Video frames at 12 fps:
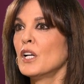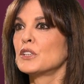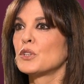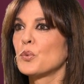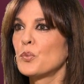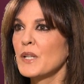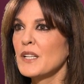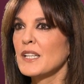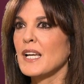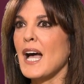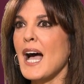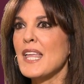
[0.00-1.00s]
So
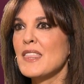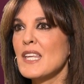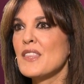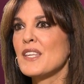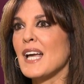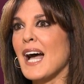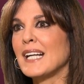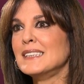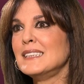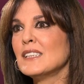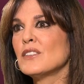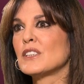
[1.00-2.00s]
really, I think the
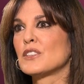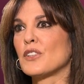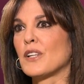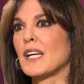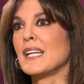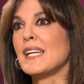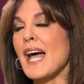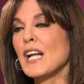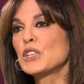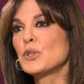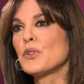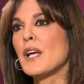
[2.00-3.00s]
ideal is looking
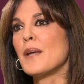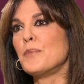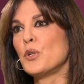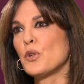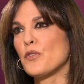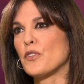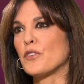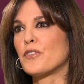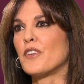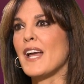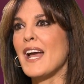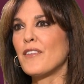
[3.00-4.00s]
natural and beautiful
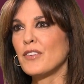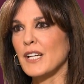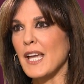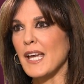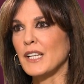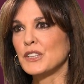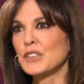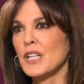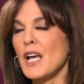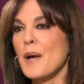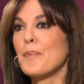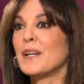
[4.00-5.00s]
for every age,
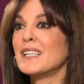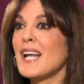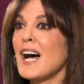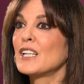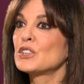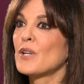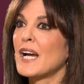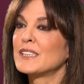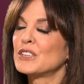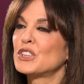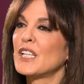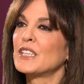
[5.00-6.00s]
but not trying
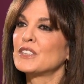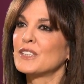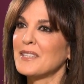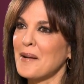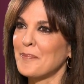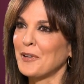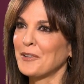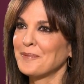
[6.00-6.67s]
to change the number.